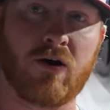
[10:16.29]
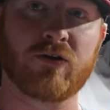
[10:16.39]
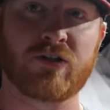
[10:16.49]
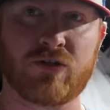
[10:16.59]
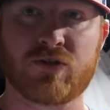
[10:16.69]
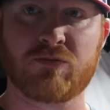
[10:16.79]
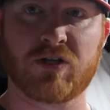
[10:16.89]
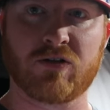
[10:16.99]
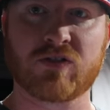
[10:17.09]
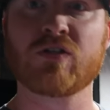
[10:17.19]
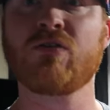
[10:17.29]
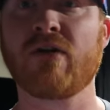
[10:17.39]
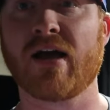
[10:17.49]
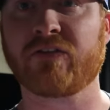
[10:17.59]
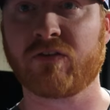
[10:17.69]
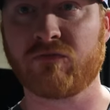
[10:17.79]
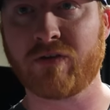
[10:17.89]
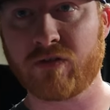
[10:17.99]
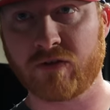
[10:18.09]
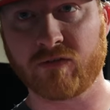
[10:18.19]
on the YouTube channel so you guys can
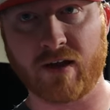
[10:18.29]
view those